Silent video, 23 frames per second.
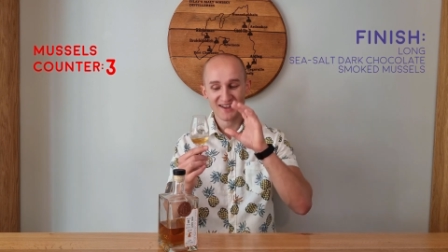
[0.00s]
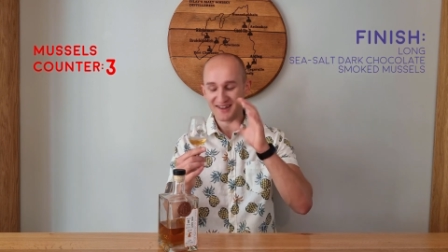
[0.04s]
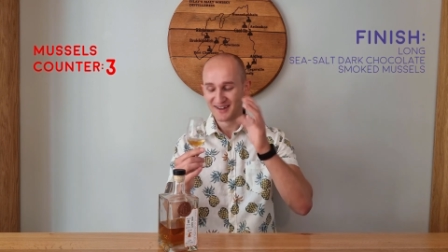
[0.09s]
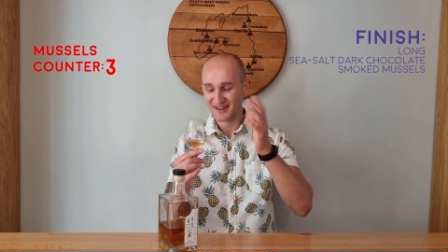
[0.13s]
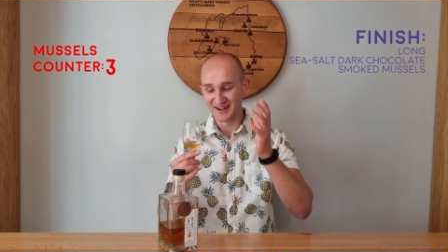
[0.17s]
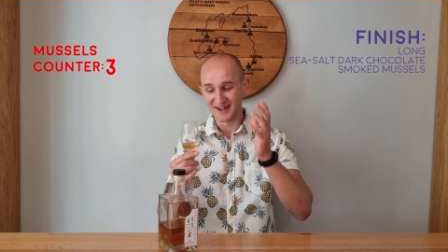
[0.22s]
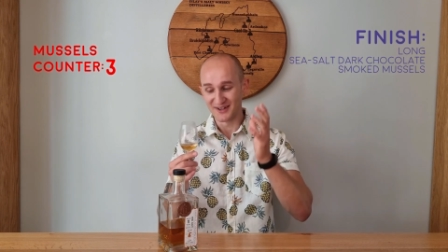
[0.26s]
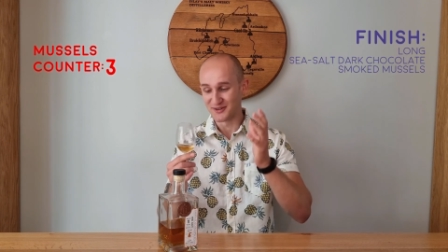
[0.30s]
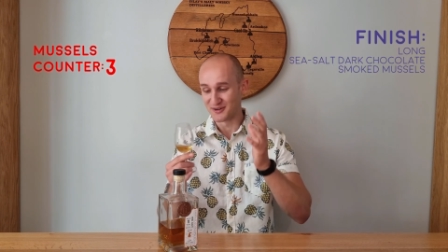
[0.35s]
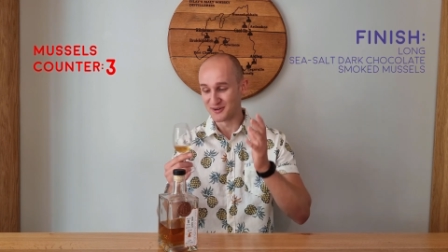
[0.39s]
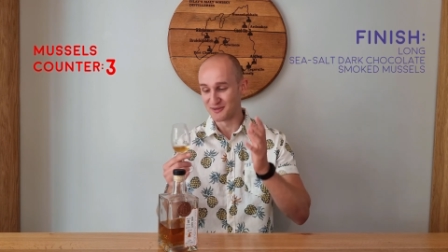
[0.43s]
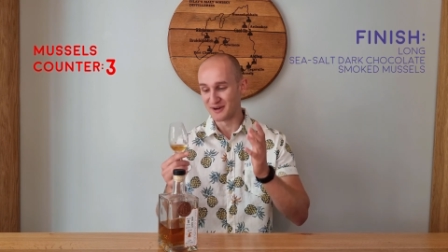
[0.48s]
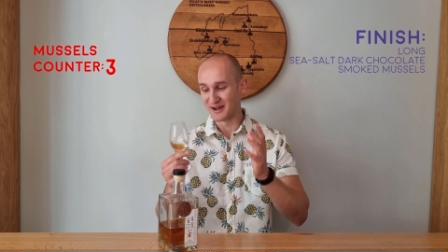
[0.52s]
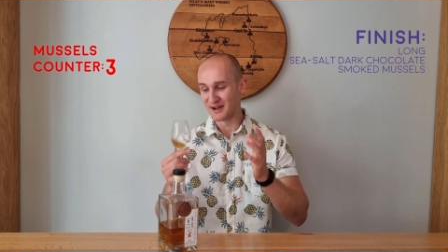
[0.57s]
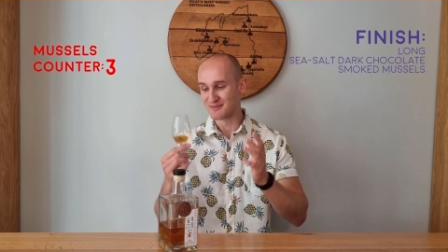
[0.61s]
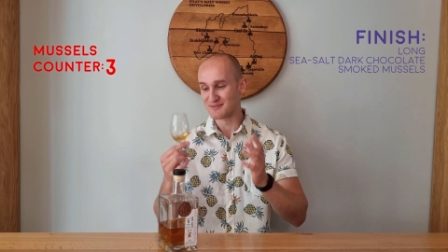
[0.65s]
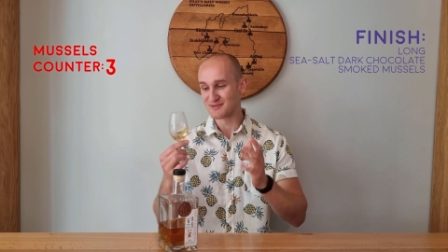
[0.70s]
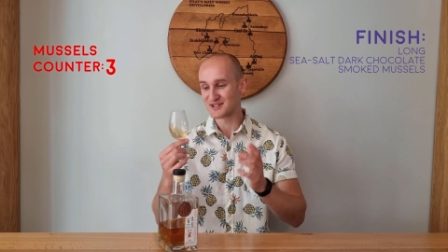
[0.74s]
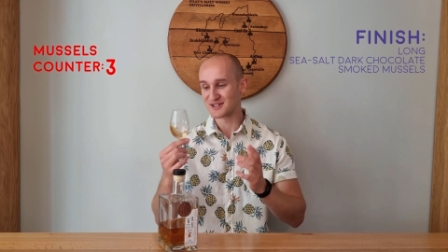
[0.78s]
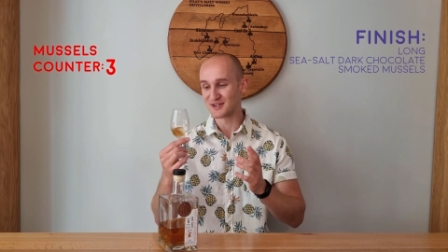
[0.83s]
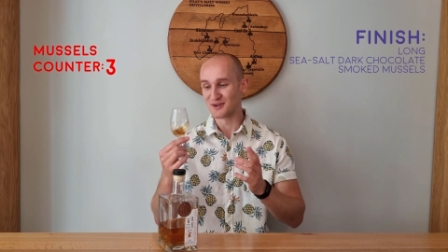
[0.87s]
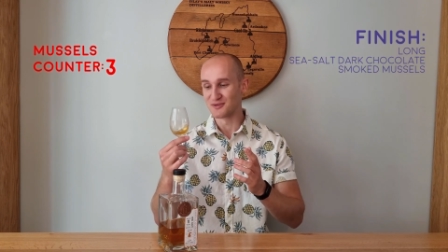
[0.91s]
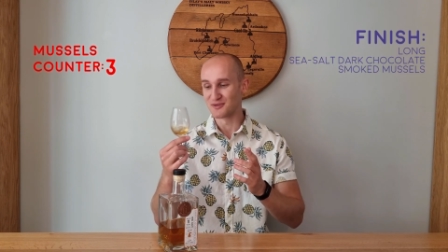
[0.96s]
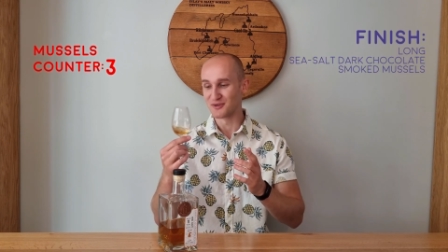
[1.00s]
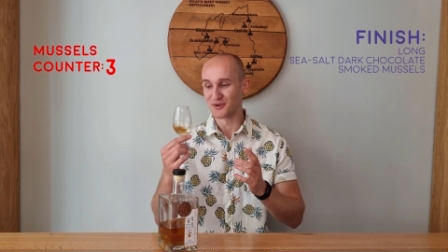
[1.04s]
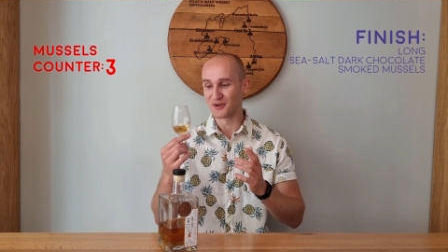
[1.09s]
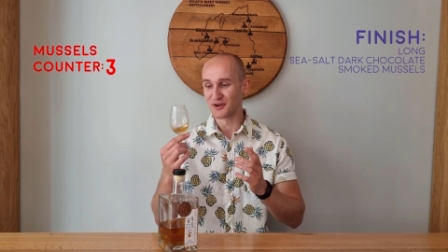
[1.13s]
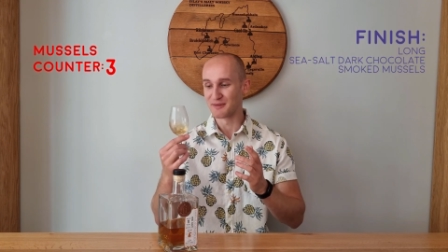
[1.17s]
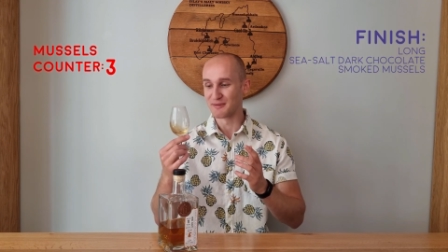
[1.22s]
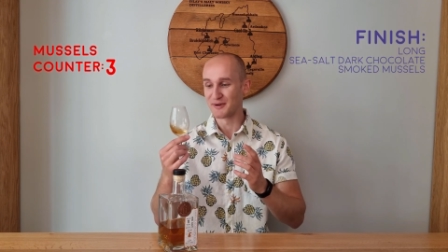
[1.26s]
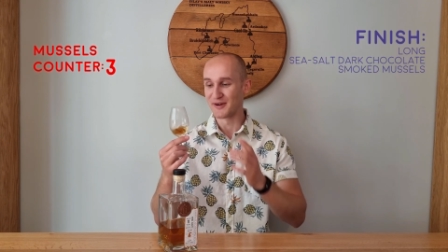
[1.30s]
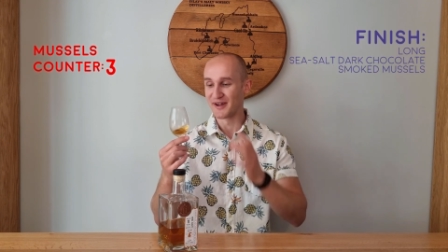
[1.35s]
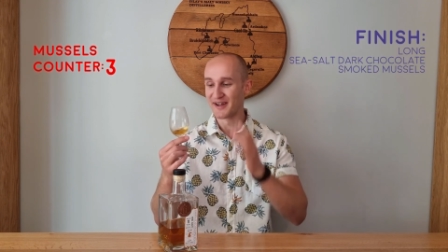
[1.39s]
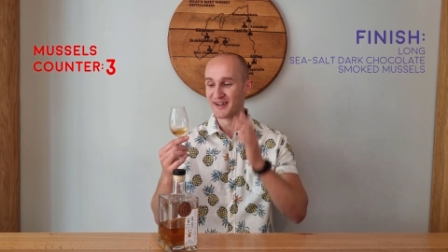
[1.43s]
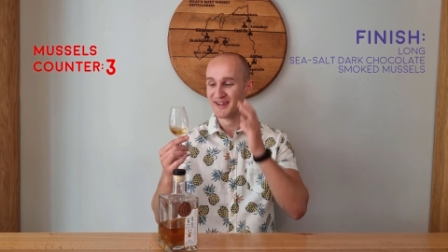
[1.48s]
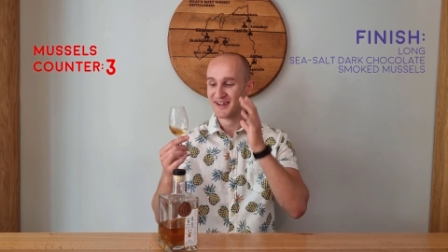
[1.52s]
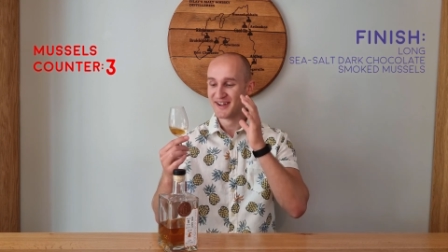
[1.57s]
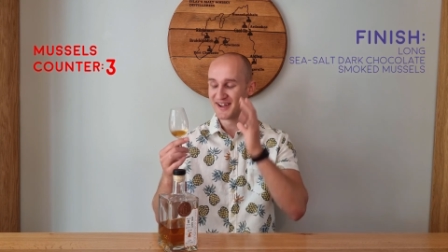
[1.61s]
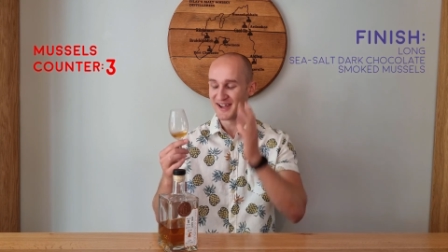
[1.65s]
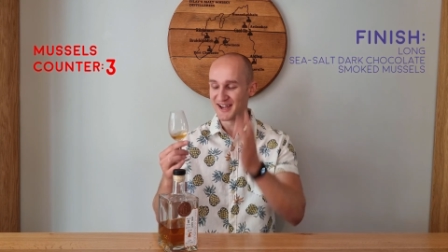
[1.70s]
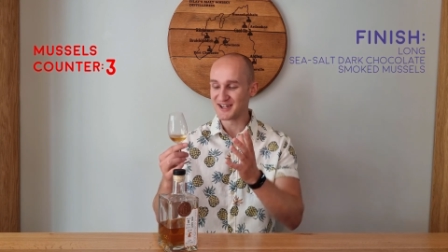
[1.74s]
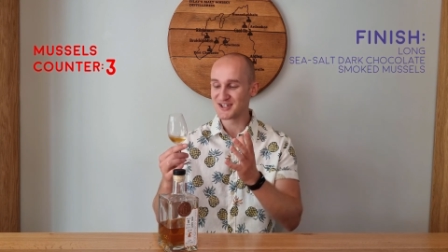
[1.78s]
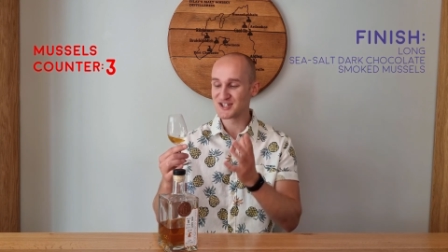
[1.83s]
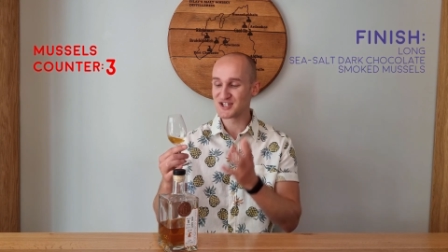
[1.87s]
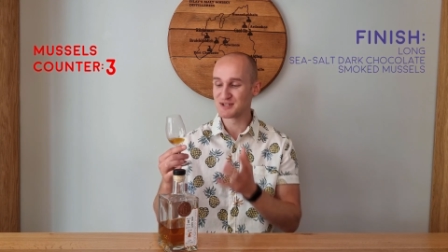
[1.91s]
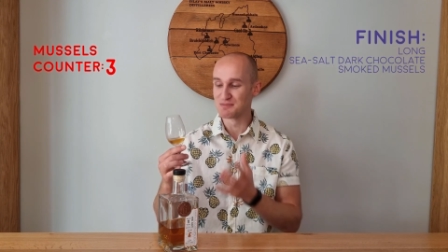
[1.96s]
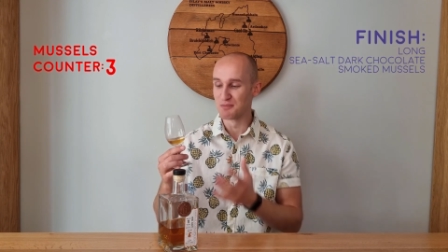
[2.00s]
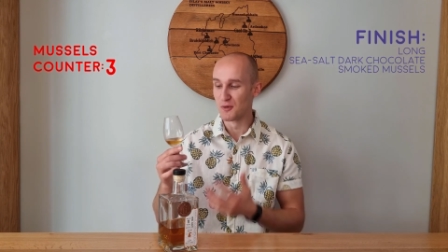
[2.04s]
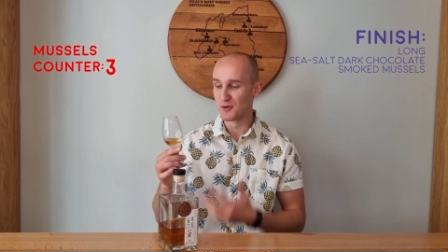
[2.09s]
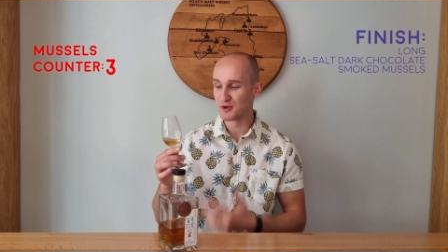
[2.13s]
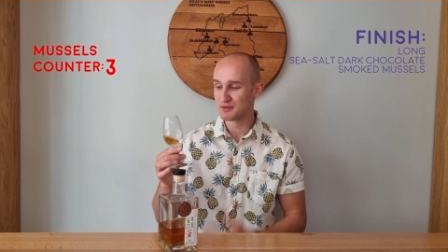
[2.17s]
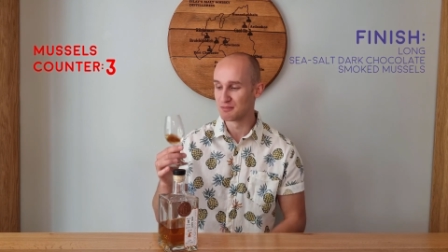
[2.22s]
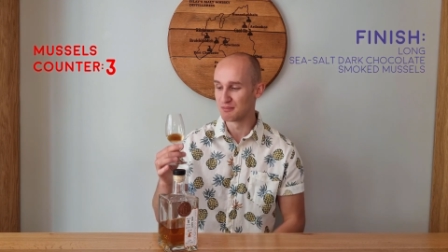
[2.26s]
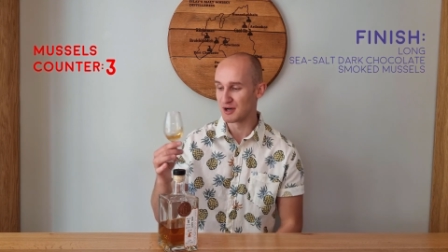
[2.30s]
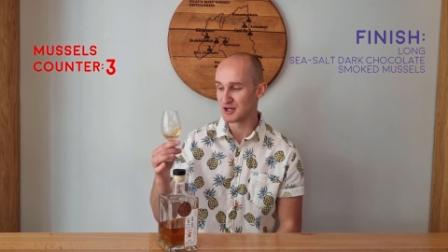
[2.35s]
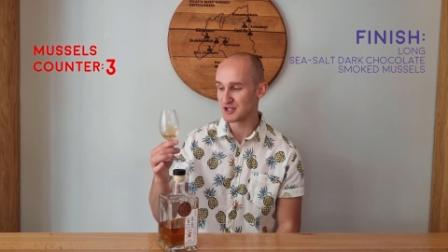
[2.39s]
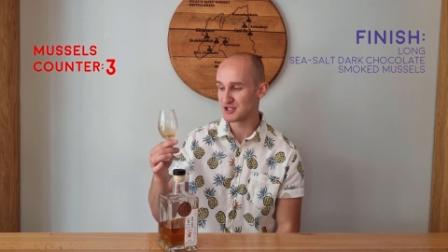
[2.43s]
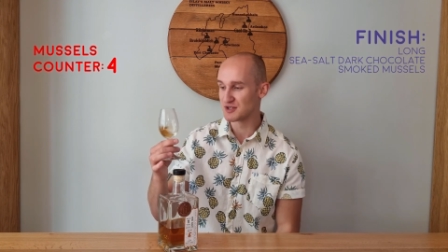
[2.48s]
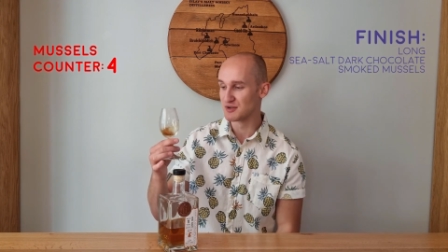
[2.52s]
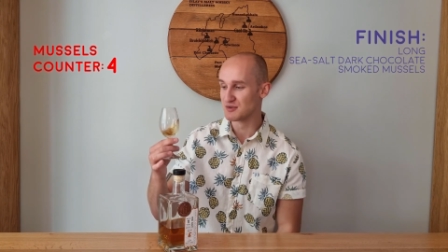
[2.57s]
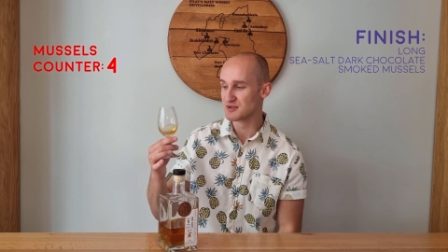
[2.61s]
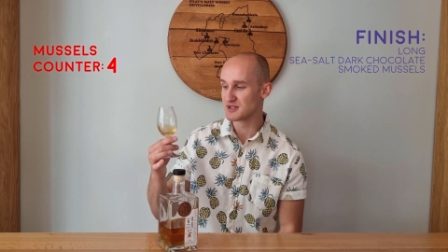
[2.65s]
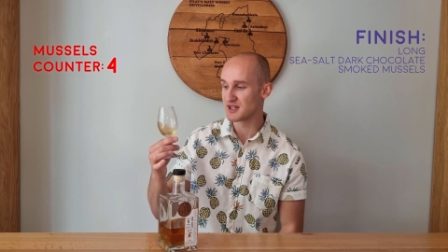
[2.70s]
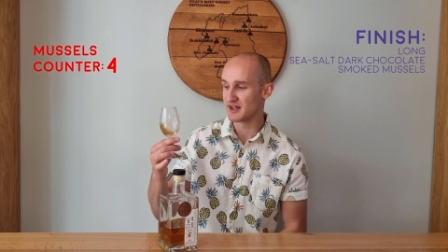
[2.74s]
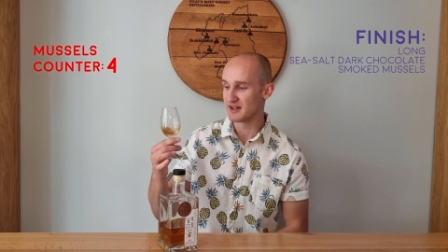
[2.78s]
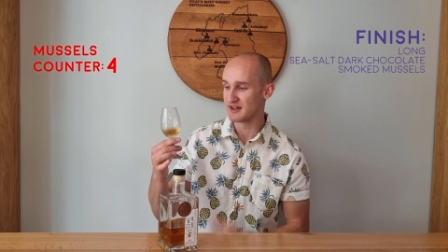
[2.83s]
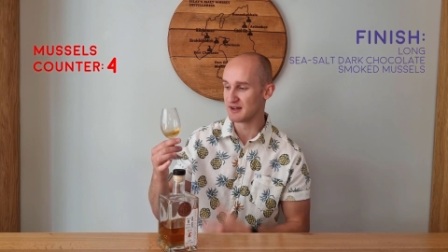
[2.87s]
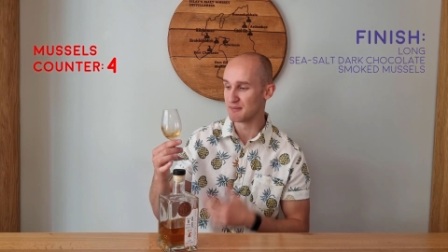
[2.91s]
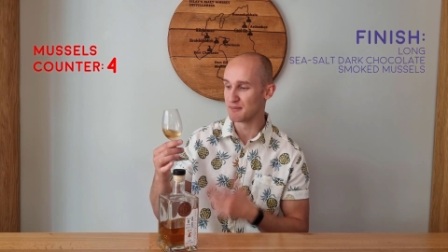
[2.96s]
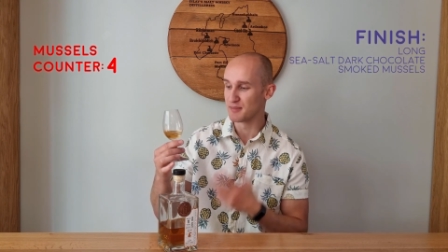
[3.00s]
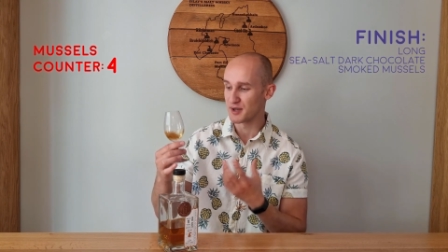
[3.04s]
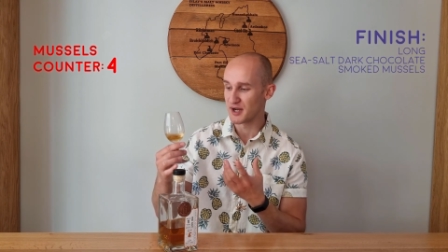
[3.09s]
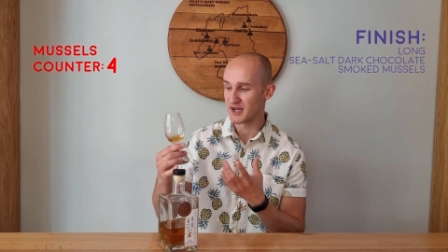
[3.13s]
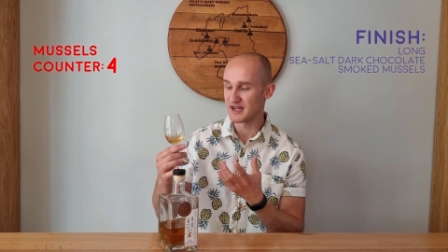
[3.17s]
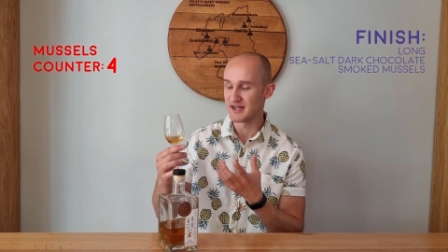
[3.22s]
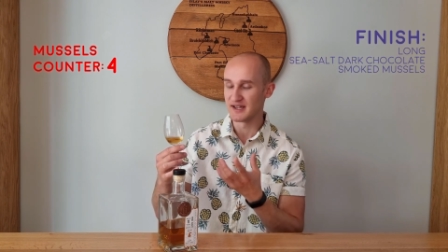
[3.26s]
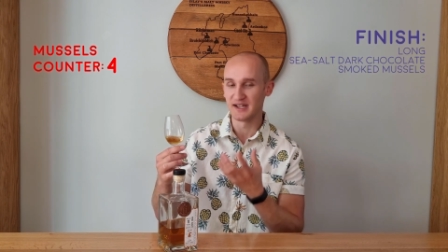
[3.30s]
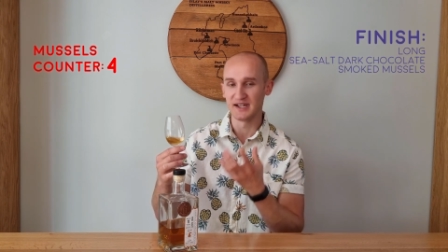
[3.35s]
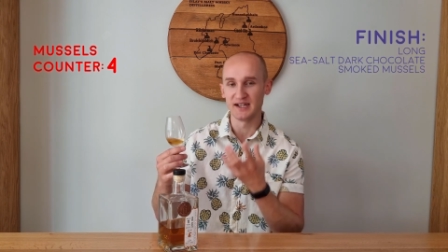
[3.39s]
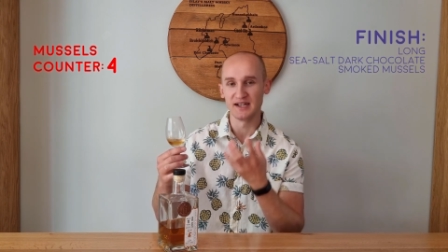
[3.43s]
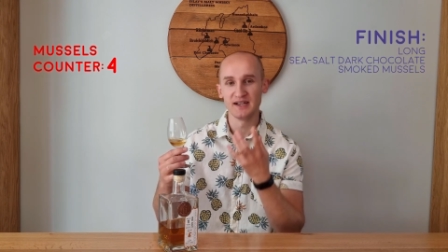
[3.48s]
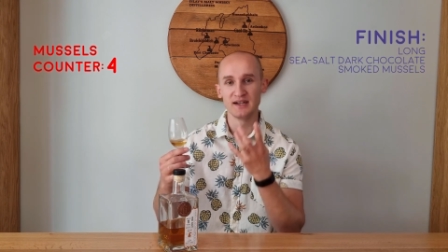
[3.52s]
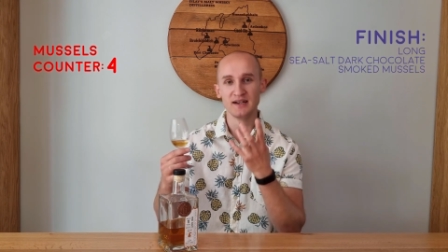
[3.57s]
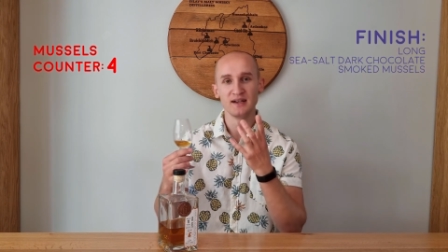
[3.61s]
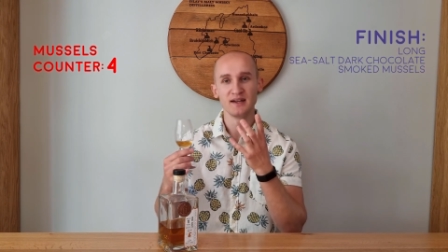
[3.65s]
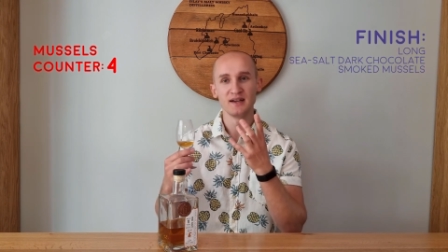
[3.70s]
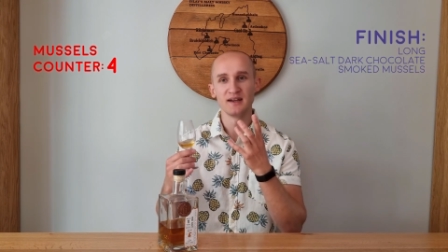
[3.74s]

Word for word: I don't know why I'm still going on about it. It's smoked mussels in a briny.